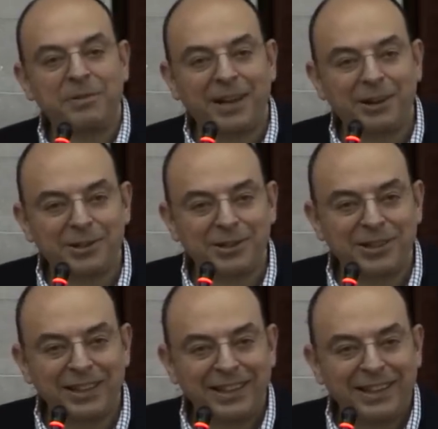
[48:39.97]
of
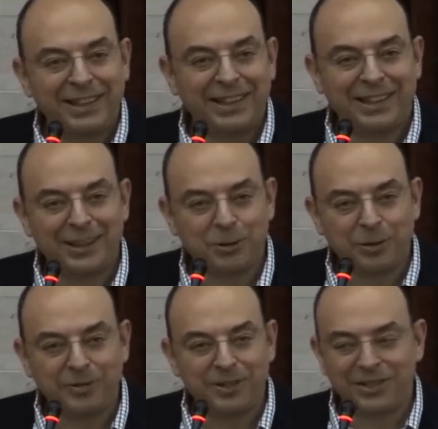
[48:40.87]
hours in his
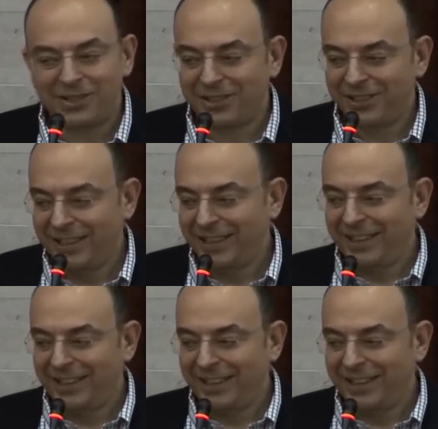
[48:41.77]
office.